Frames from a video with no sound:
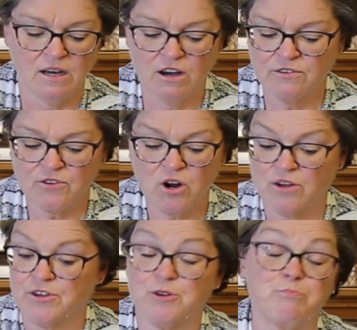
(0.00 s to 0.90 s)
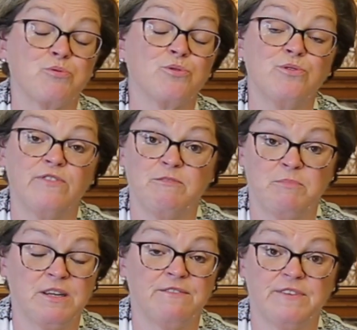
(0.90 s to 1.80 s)
Overall, there are proven
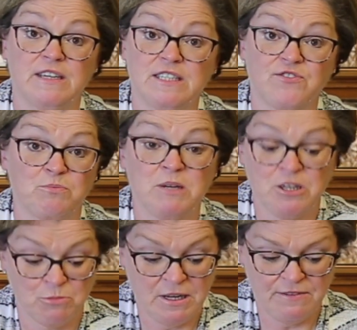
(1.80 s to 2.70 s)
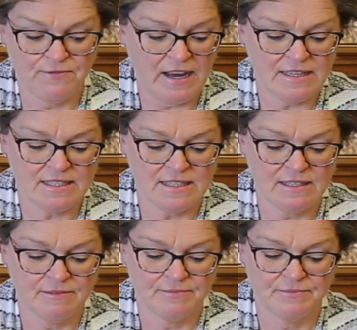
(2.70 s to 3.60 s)
benefits from intermittent fasting.
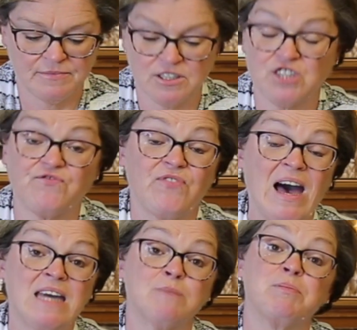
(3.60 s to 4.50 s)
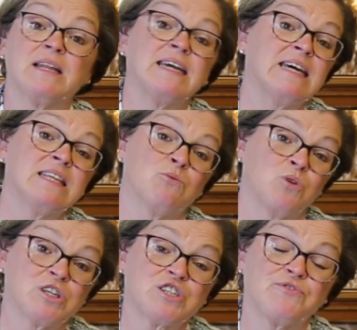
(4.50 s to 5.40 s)
Just find a plan that
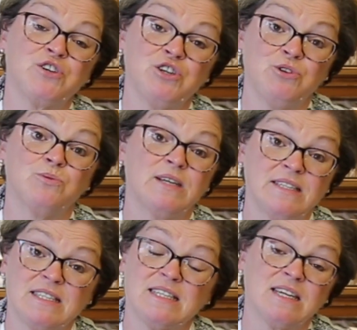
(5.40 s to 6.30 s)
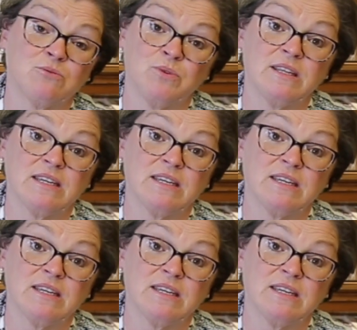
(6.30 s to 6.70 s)
works for you and stick with